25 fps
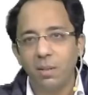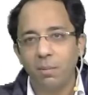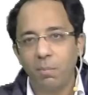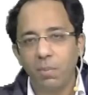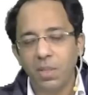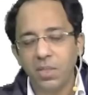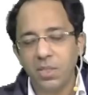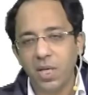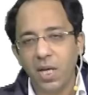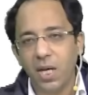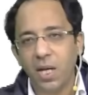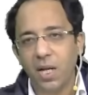
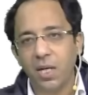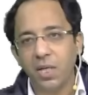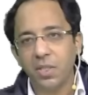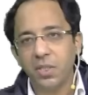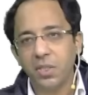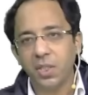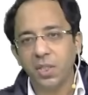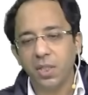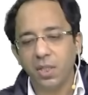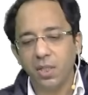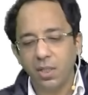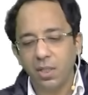Maza aana
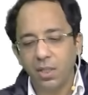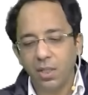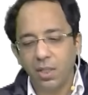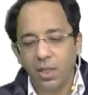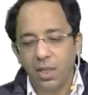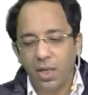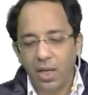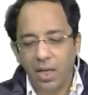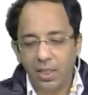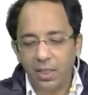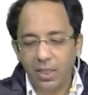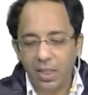chahiye.
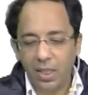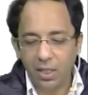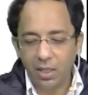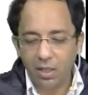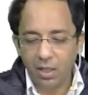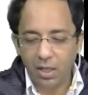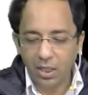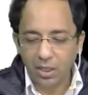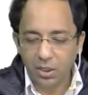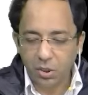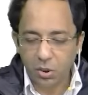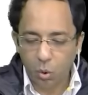And then
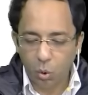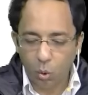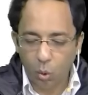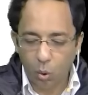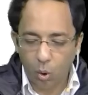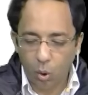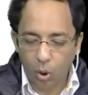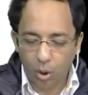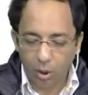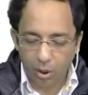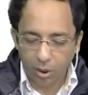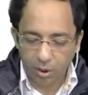let's go on,